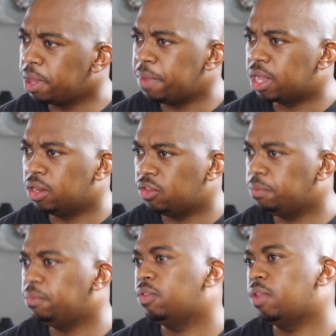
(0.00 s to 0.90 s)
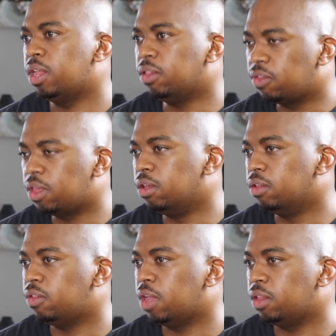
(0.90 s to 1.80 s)
mechanisms and
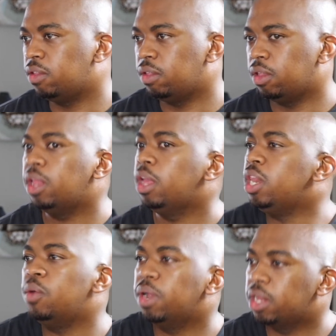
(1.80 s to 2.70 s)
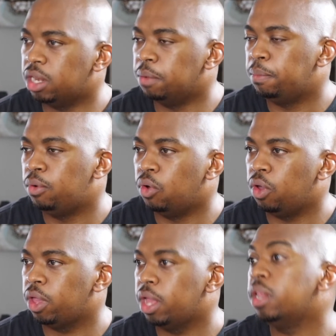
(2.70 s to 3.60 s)
skills that anyone can employ
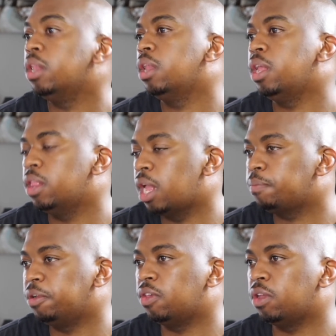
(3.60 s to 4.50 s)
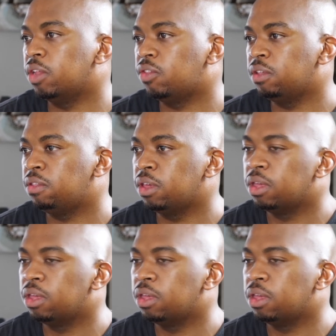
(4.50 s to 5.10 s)
in that particular setting.